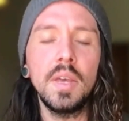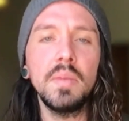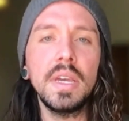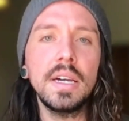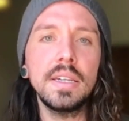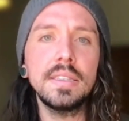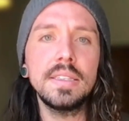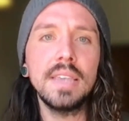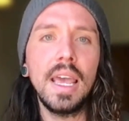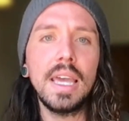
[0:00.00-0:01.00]
because
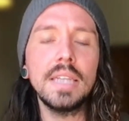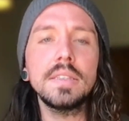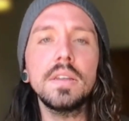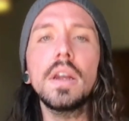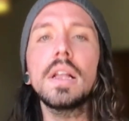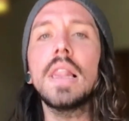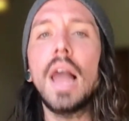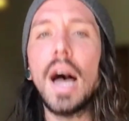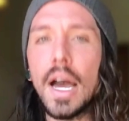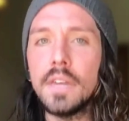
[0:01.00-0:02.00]
it's not
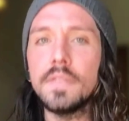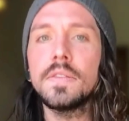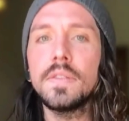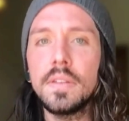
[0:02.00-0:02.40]
alive